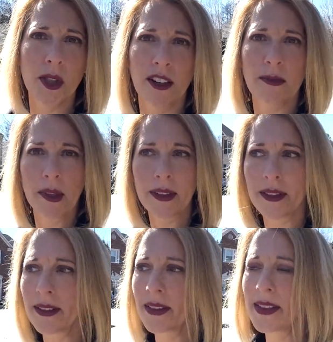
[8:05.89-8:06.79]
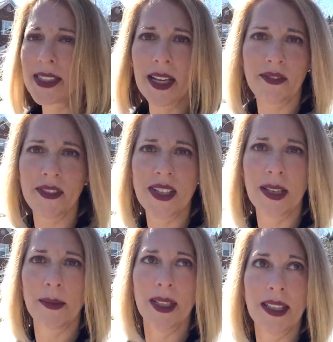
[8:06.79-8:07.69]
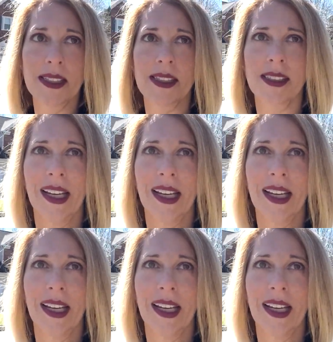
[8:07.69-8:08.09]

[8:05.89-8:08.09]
I drive more than 10, 15 minutes.